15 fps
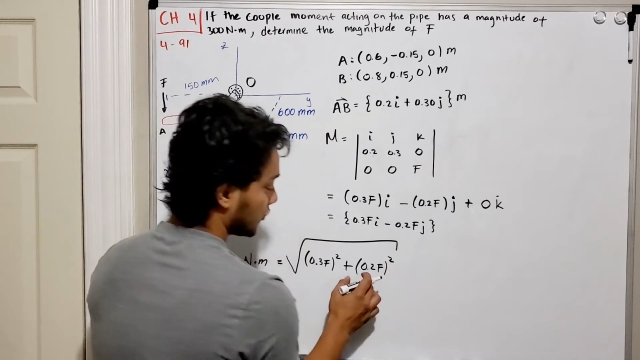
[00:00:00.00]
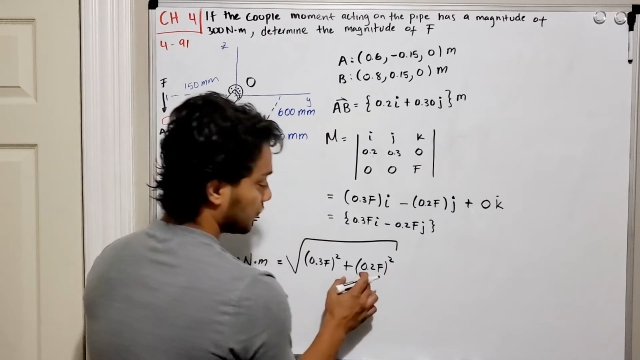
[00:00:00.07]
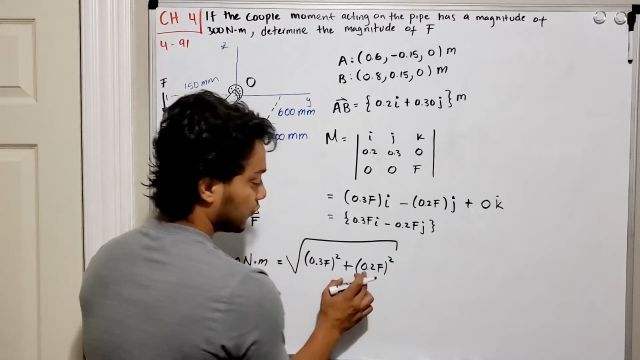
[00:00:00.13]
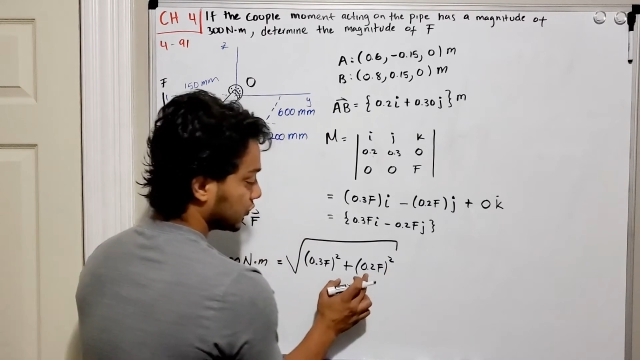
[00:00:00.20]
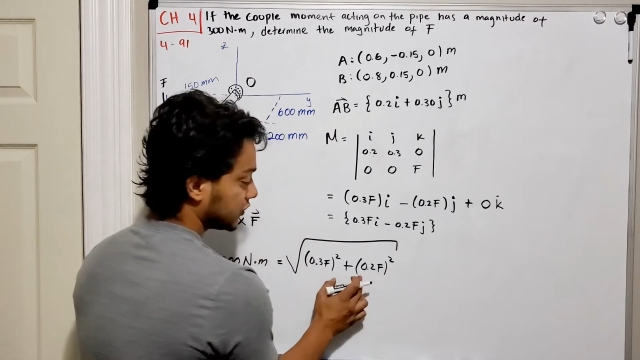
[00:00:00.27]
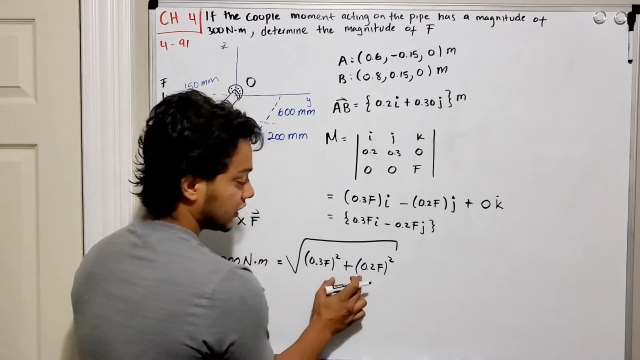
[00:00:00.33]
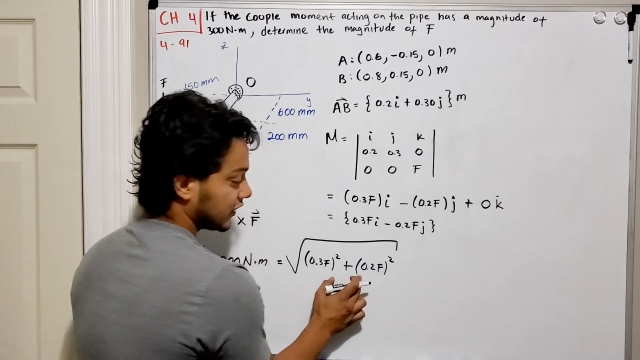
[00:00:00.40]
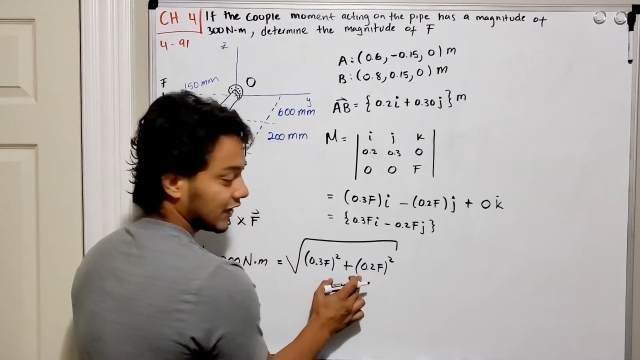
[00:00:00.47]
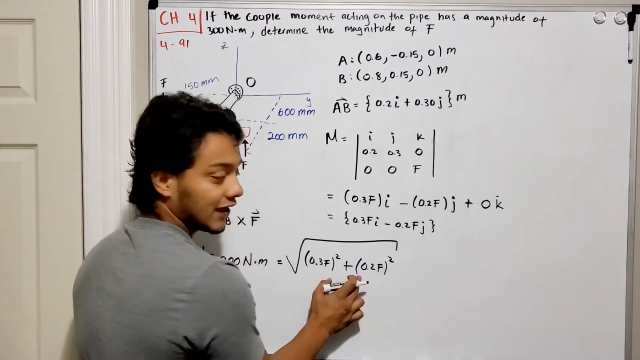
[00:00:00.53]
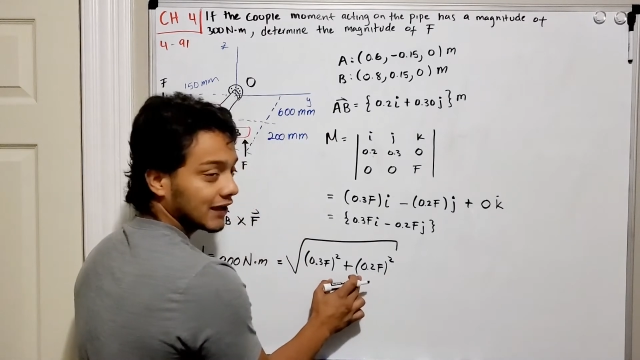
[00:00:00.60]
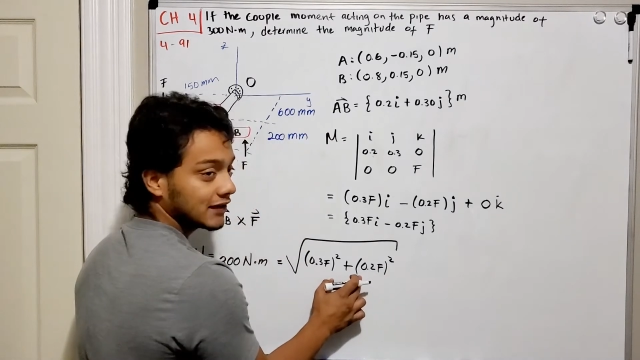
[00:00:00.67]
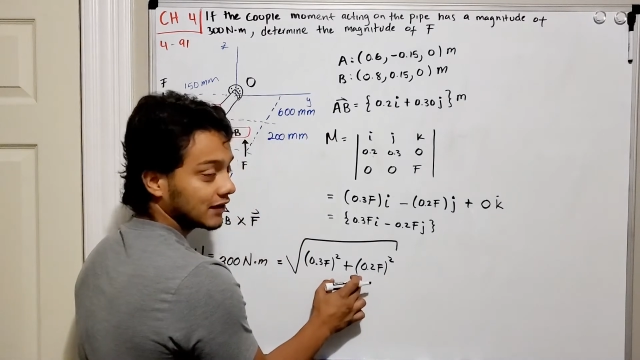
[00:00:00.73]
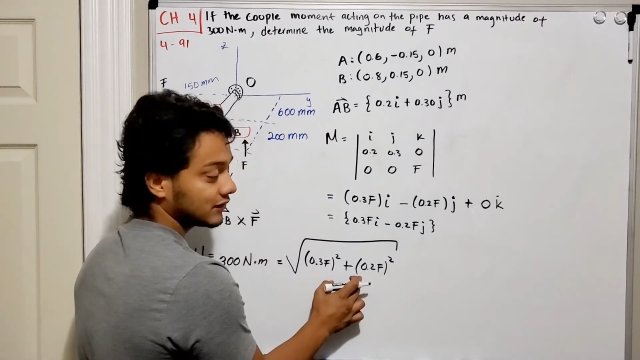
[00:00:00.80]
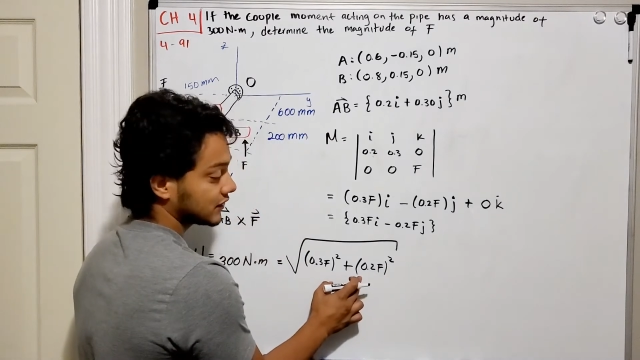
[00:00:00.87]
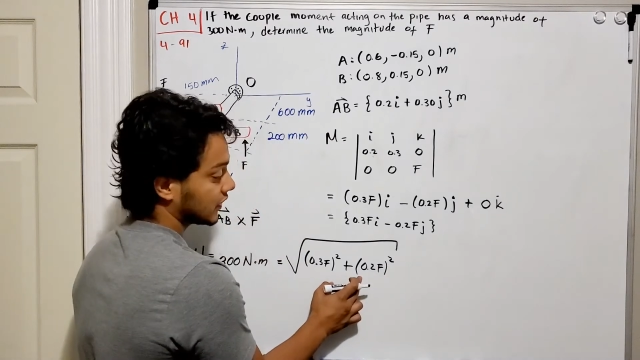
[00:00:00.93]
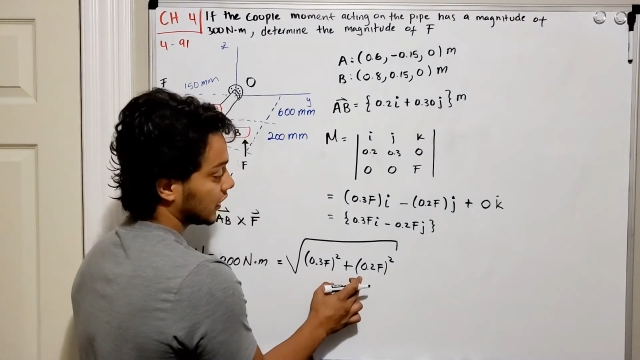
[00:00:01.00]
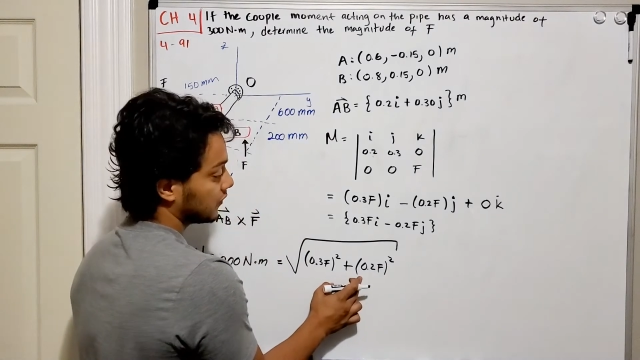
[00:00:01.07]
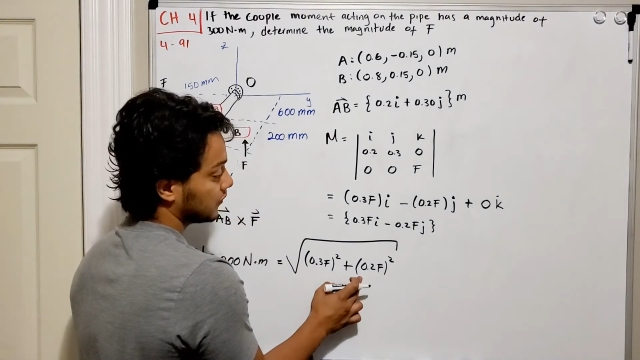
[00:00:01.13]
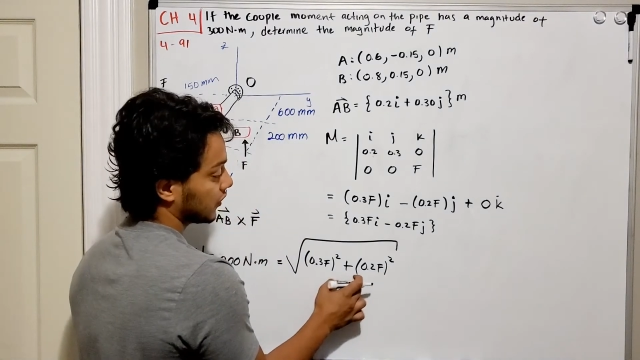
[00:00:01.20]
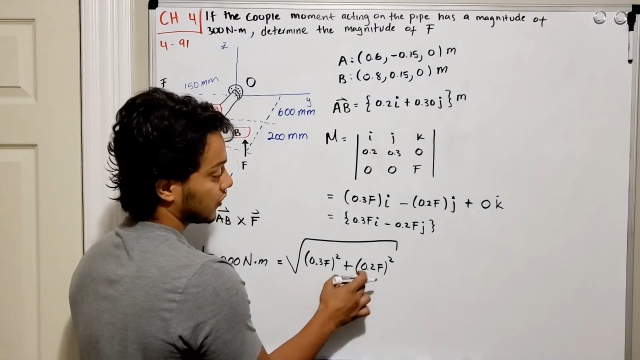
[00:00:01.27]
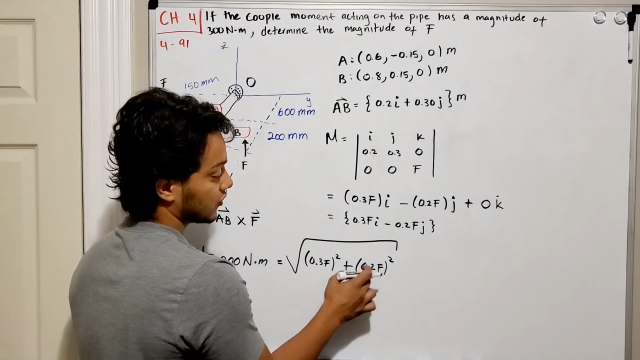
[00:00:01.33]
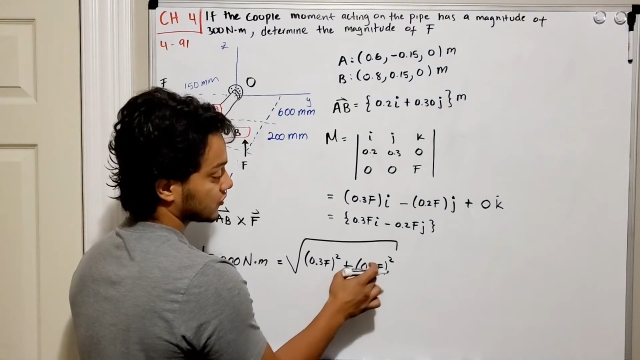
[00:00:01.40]
don't put the negative
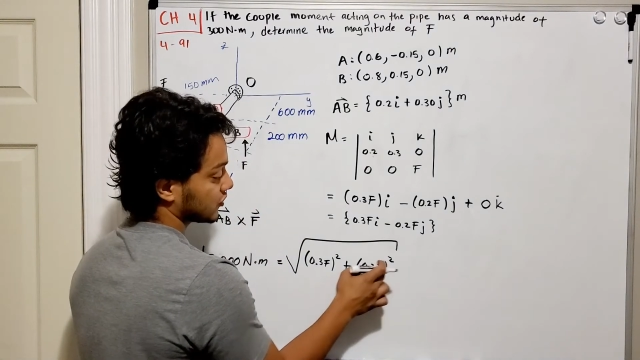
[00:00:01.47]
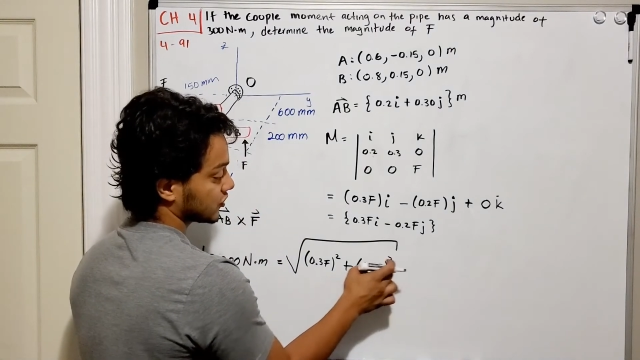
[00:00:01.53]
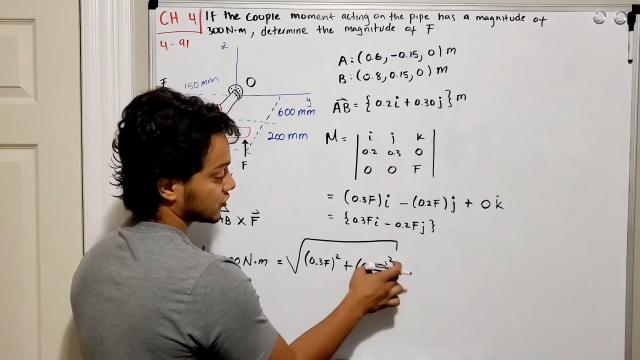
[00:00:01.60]
sign because the